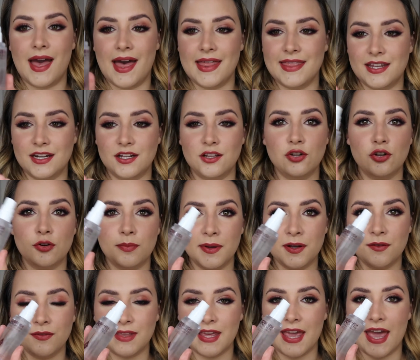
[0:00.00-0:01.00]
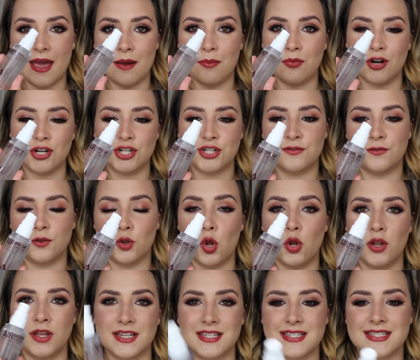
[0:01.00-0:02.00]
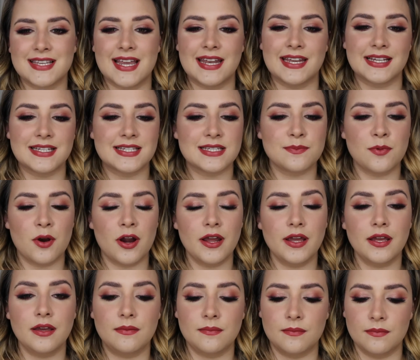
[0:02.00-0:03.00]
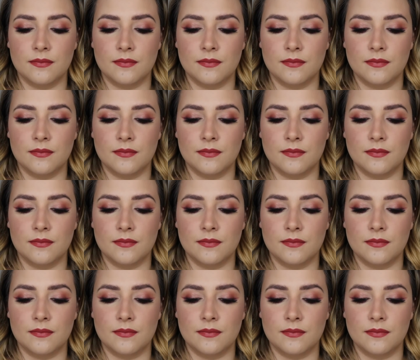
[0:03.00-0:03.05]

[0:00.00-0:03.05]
And then a little bit of the Airbrush Flawless Setting Spray.